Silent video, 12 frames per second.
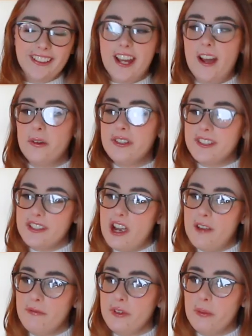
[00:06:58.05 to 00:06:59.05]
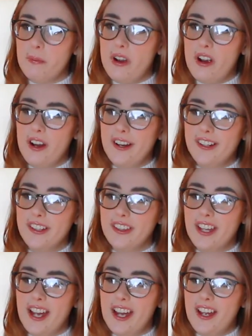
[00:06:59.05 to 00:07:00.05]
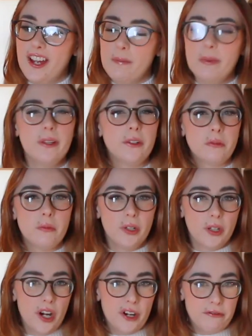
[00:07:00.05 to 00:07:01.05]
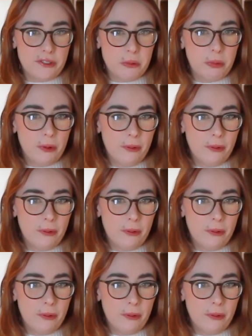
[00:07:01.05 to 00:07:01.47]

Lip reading: now it's time for the part that I'm a little more comfortable